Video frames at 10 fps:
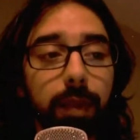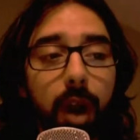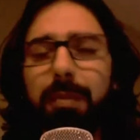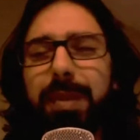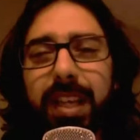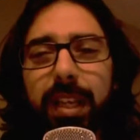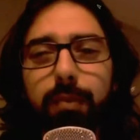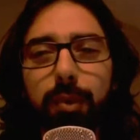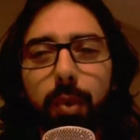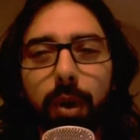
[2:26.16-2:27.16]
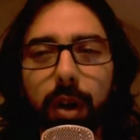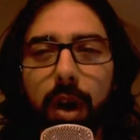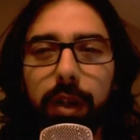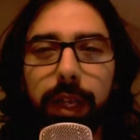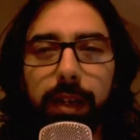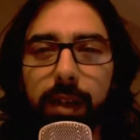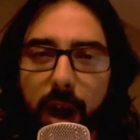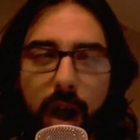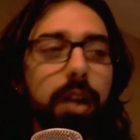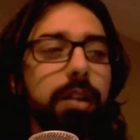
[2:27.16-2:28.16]
R B E would work on a
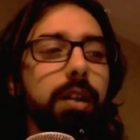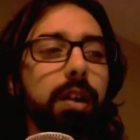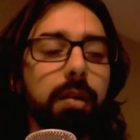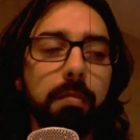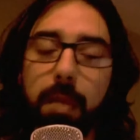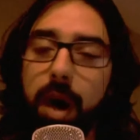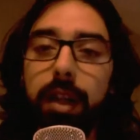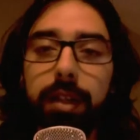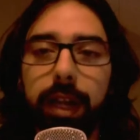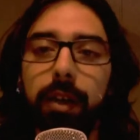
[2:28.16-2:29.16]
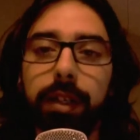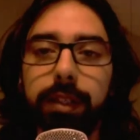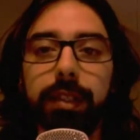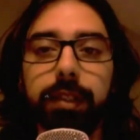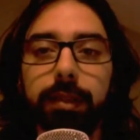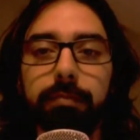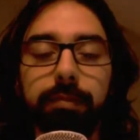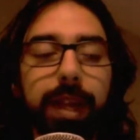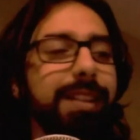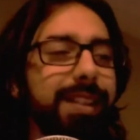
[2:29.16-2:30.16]
non-monetary system.
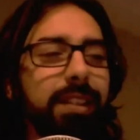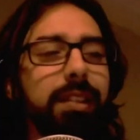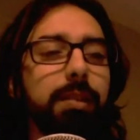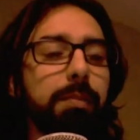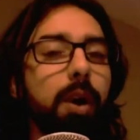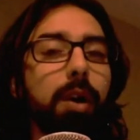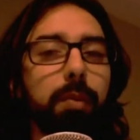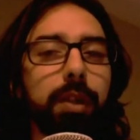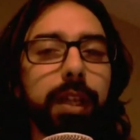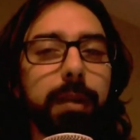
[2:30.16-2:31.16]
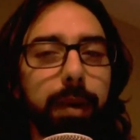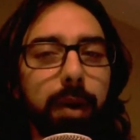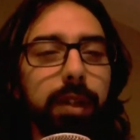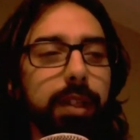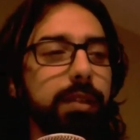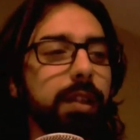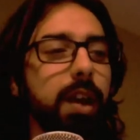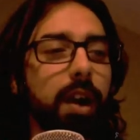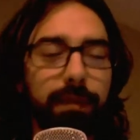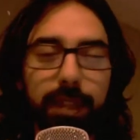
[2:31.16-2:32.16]
And this is the part where the opponents
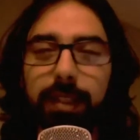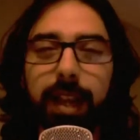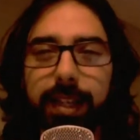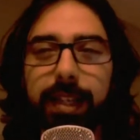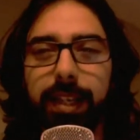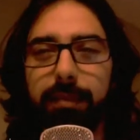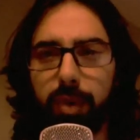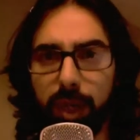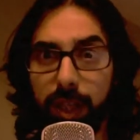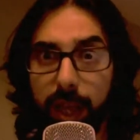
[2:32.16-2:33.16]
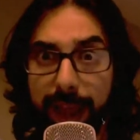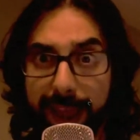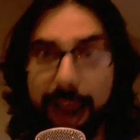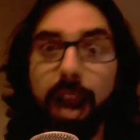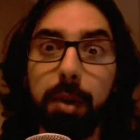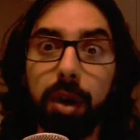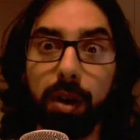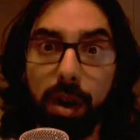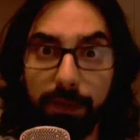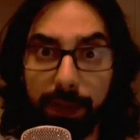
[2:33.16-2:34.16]
of this idea bring the hammer
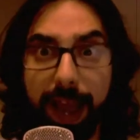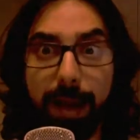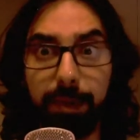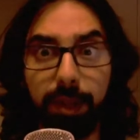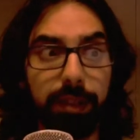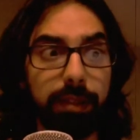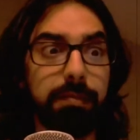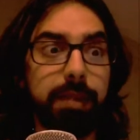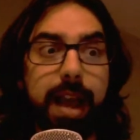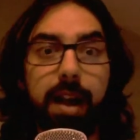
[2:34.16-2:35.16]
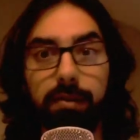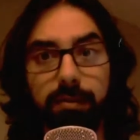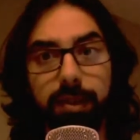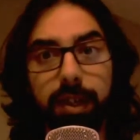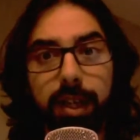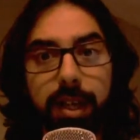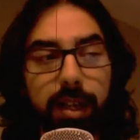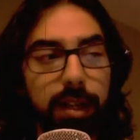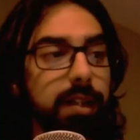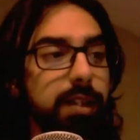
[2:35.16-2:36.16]
of capitalism down.
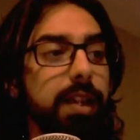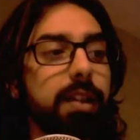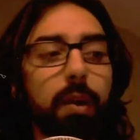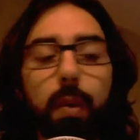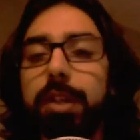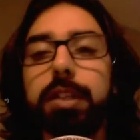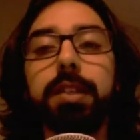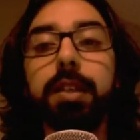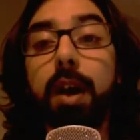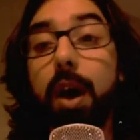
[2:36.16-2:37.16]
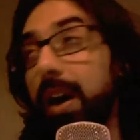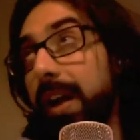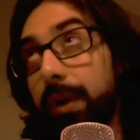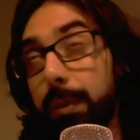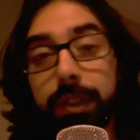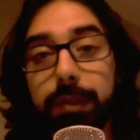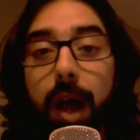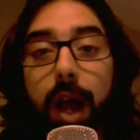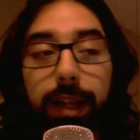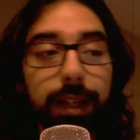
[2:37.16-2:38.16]
I think the question on everyone's
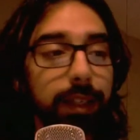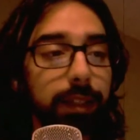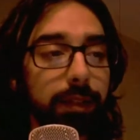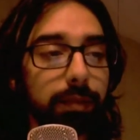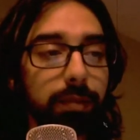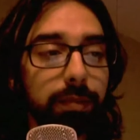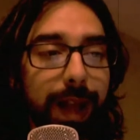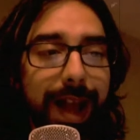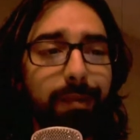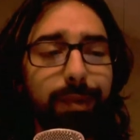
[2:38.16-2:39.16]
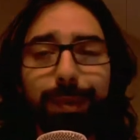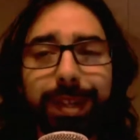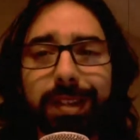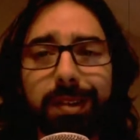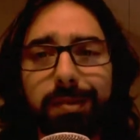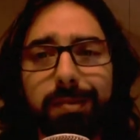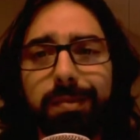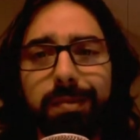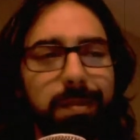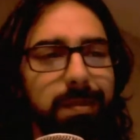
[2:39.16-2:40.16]
mind is, well, how will we
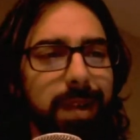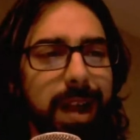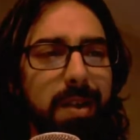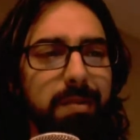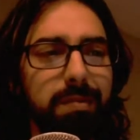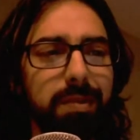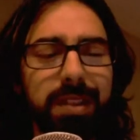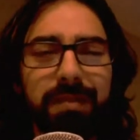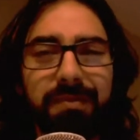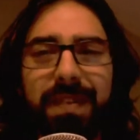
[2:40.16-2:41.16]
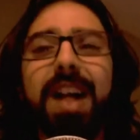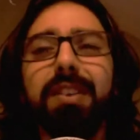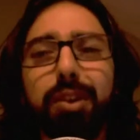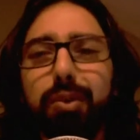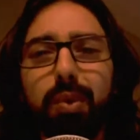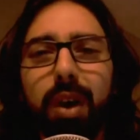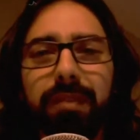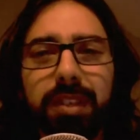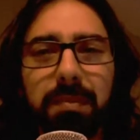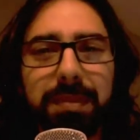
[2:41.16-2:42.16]
know how what the value
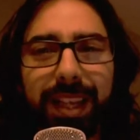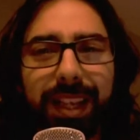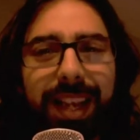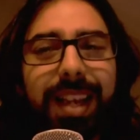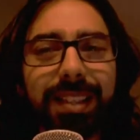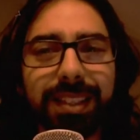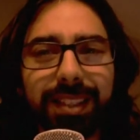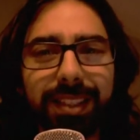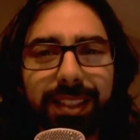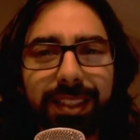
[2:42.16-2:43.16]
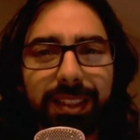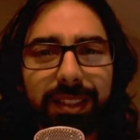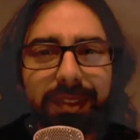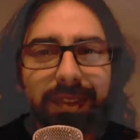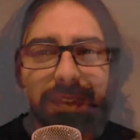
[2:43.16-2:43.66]
of something is? But